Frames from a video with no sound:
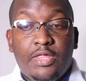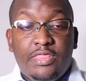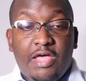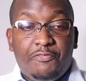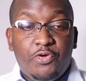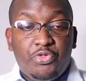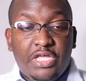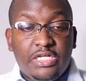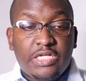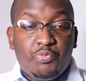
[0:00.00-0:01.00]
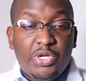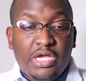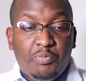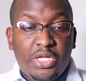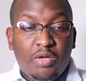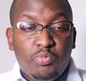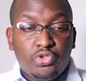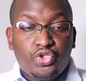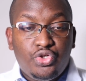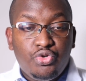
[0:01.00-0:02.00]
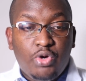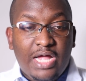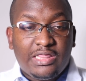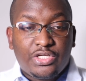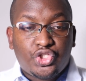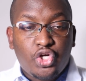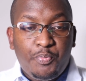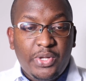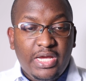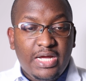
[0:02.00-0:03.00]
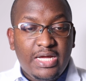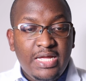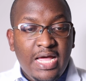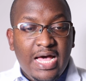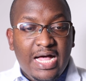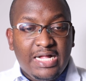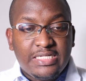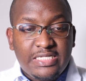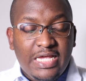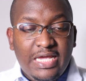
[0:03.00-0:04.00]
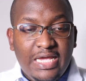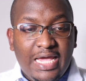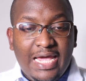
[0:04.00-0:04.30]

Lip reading: There are a few things that we can be able to do. At the top here I'll say